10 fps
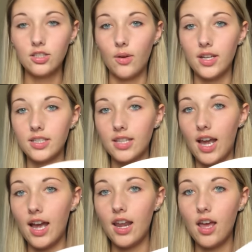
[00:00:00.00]
so I just
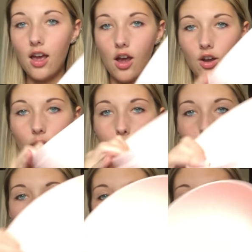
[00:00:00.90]
got a
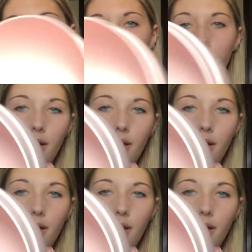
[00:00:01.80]
couple